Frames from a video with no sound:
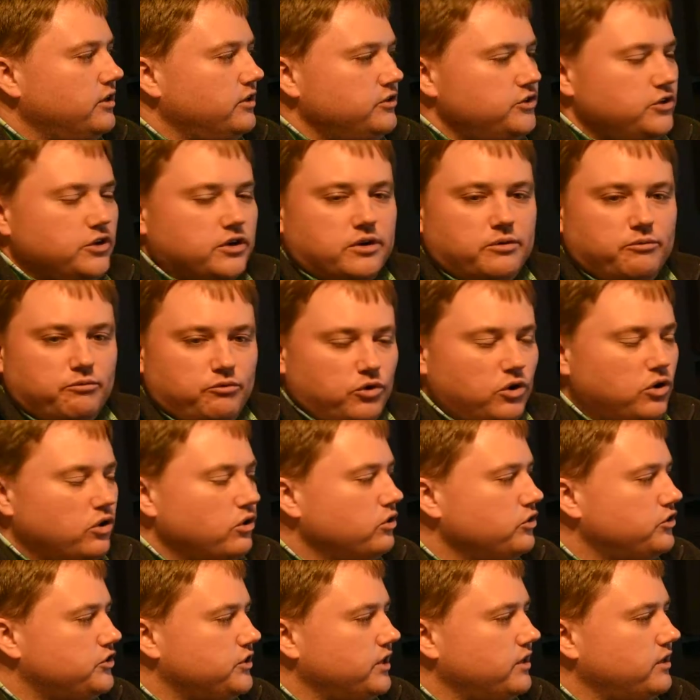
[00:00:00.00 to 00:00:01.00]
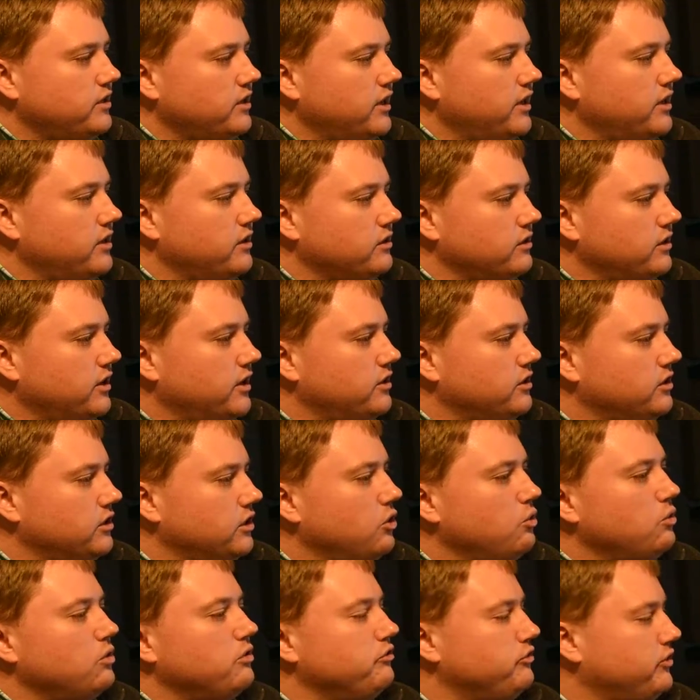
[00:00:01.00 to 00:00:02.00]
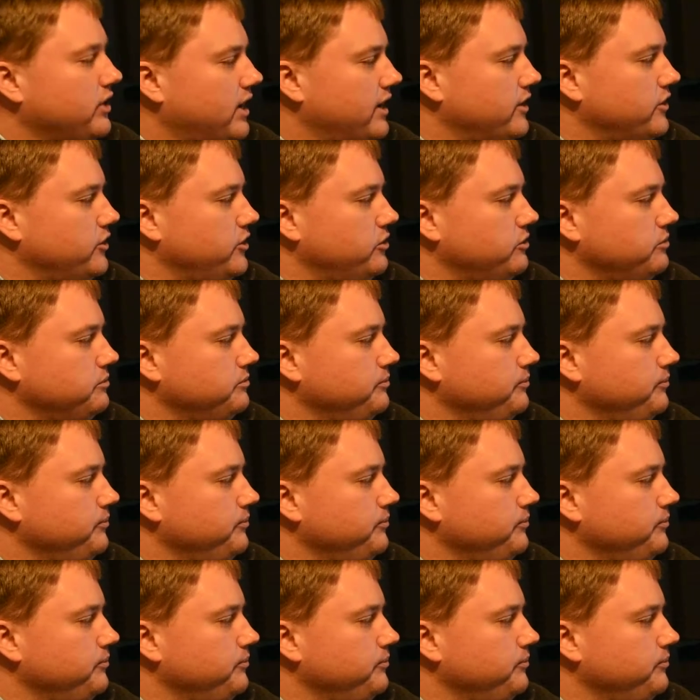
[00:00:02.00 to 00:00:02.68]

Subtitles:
to converge at a lower value.